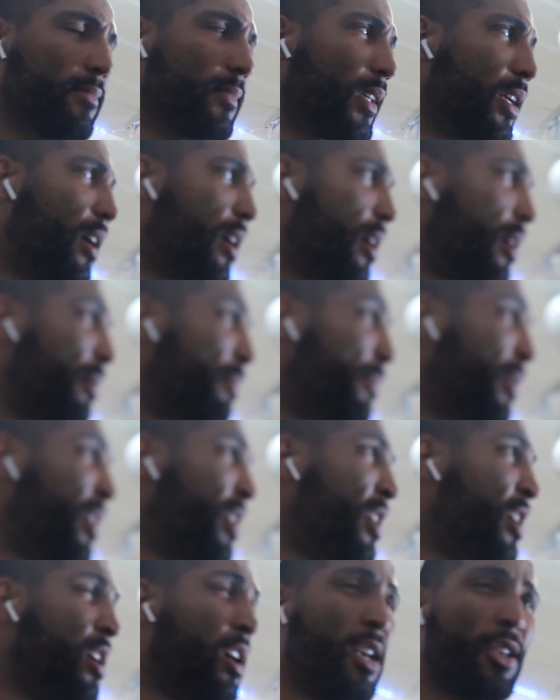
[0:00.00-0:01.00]
So
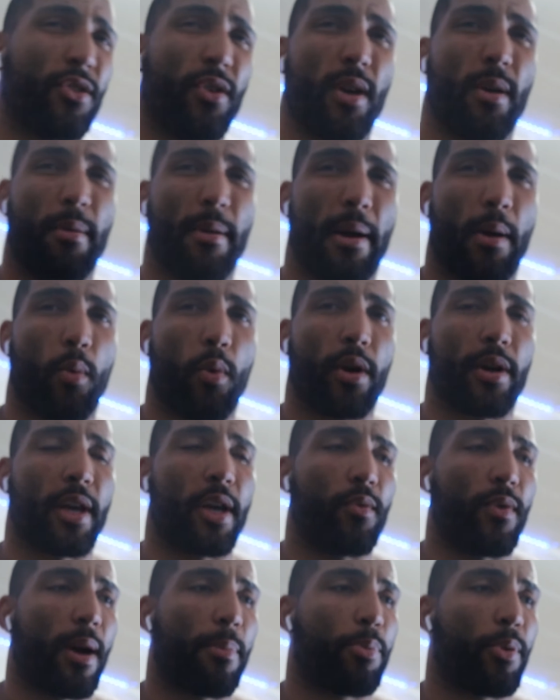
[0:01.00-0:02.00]
anyway, my
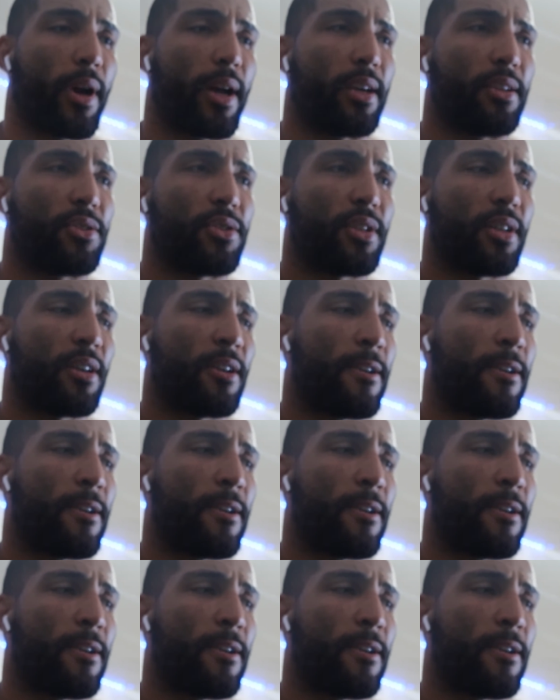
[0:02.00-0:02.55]
working rep range